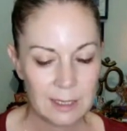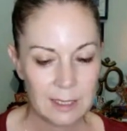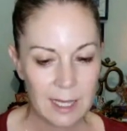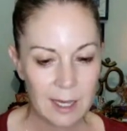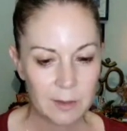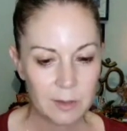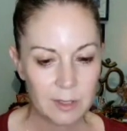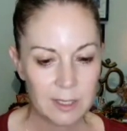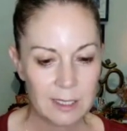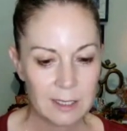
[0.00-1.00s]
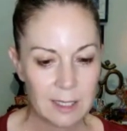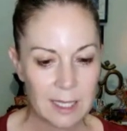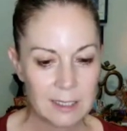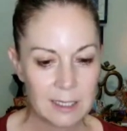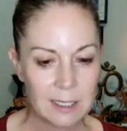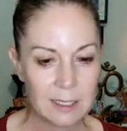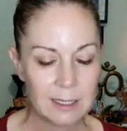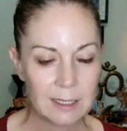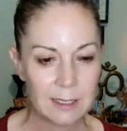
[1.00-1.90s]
and how on the inhalation,